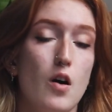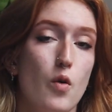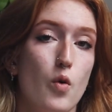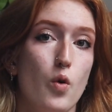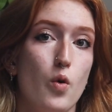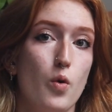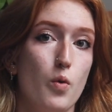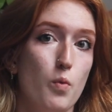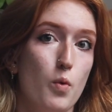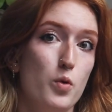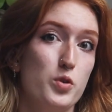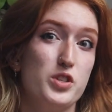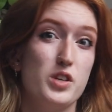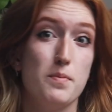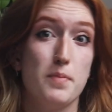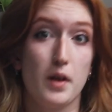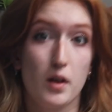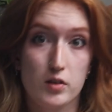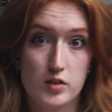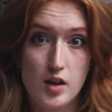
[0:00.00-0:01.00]
or water
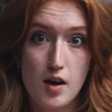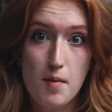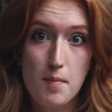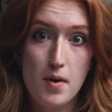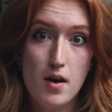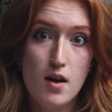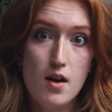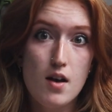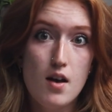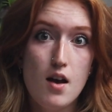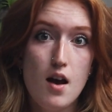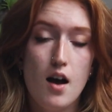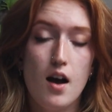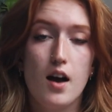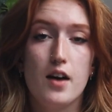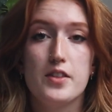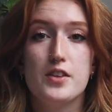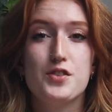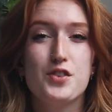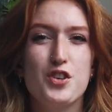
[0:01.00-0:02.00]
buildup.
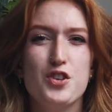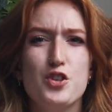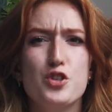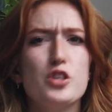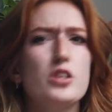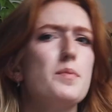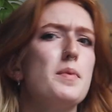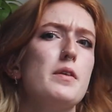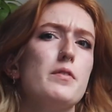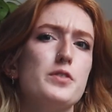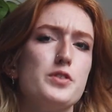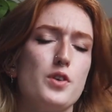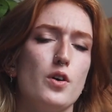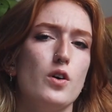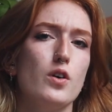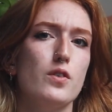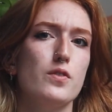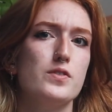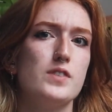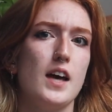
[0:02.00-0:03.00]
This can usually be
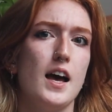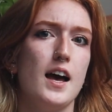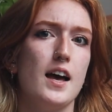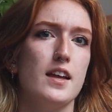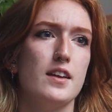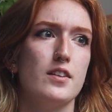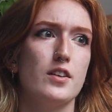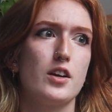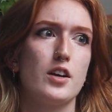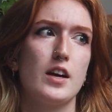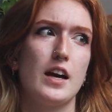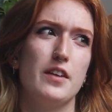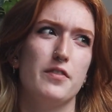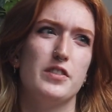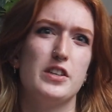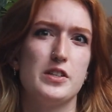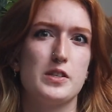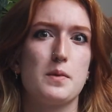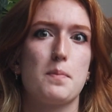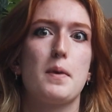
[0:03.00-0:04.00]
resolved and kind
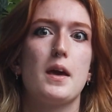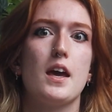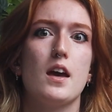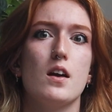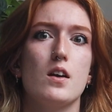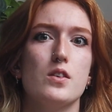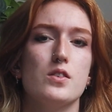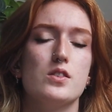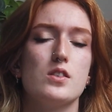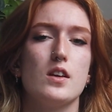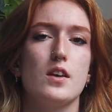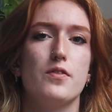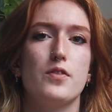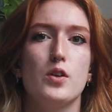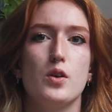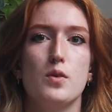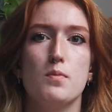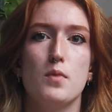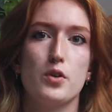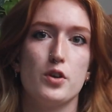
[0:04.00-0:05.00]
of disappears if
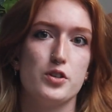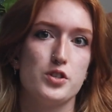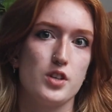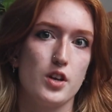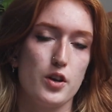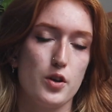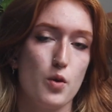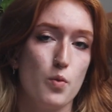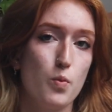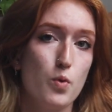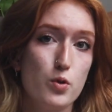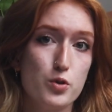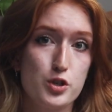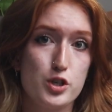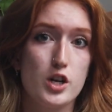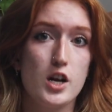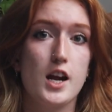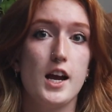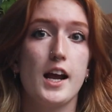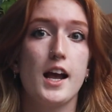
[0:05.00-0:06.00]
you monitor your
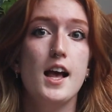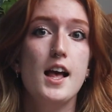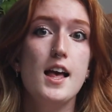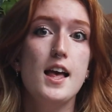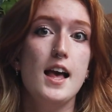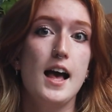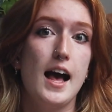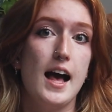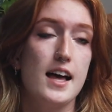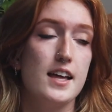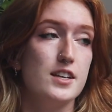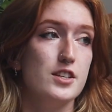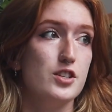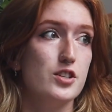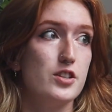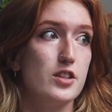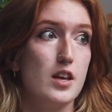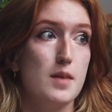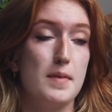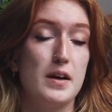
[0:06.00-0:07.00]
watering and
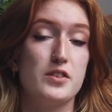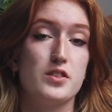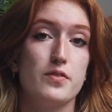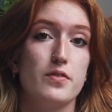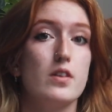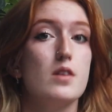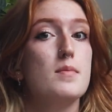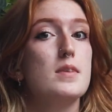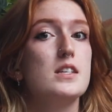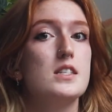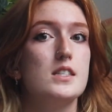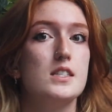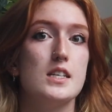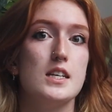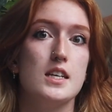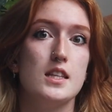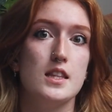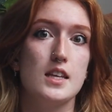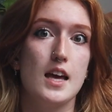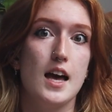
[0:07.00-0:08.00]
the amount of
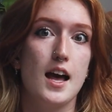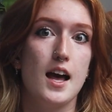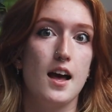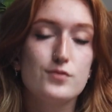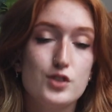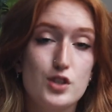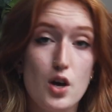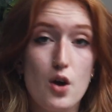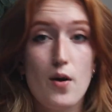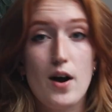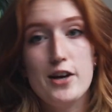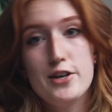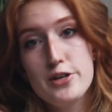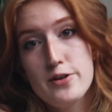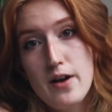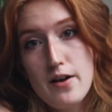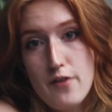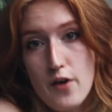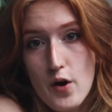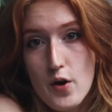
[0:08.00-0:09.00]
humidity in the air. So I do
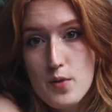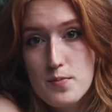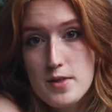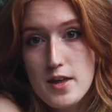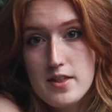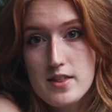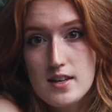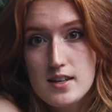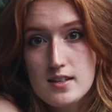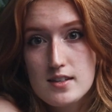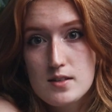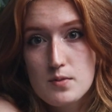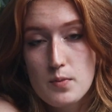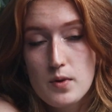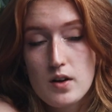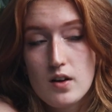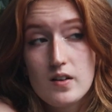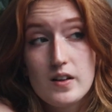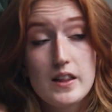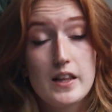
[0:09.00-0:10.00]
have hope that this
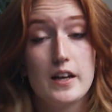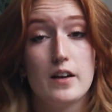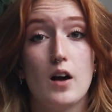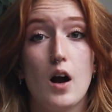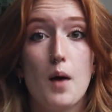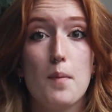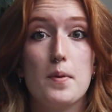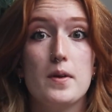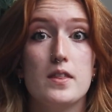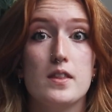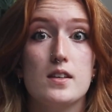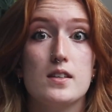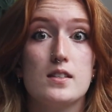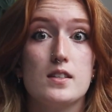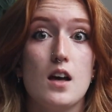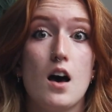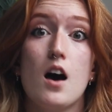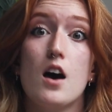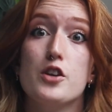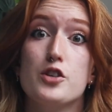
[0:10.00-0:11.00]
will clear up in
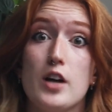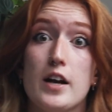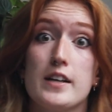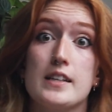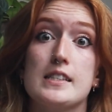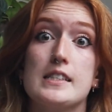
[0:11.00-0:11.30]
this dragon